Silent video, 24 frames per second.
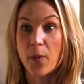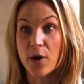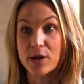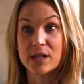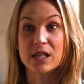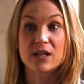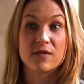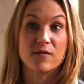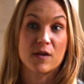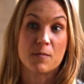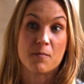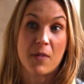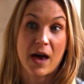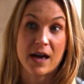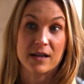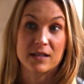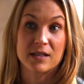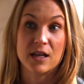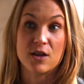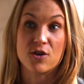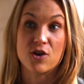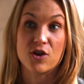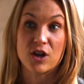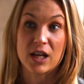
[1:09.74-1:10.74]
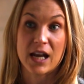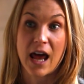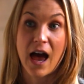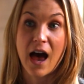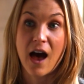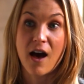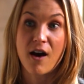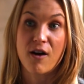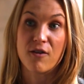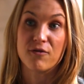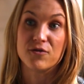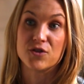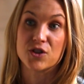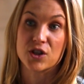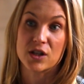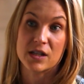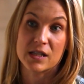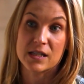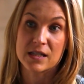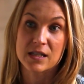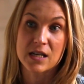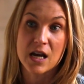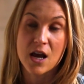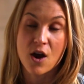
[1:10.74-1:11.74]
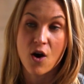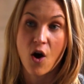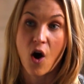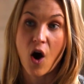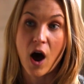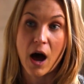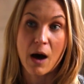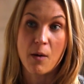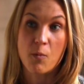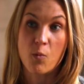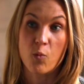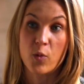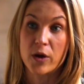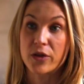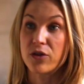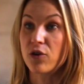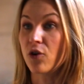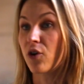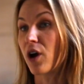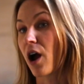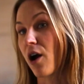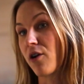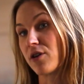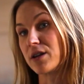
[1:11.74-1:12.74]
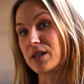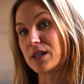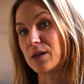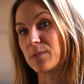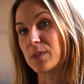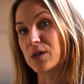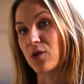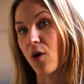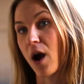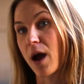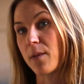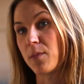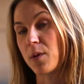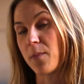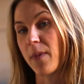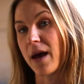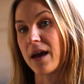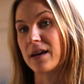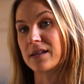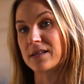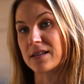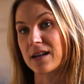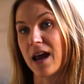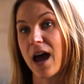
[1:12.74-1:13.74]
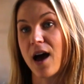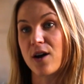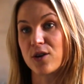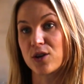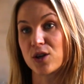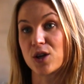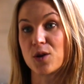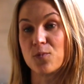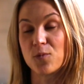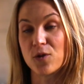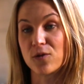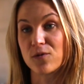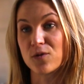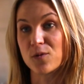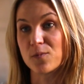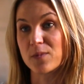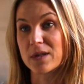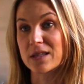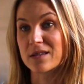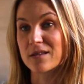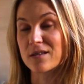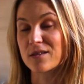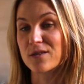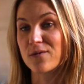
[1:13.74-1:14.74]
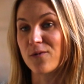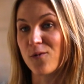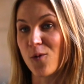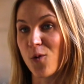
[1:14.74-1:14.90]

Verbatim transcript: positive impact that you can have just um, with your current subscriber base and how you can move your business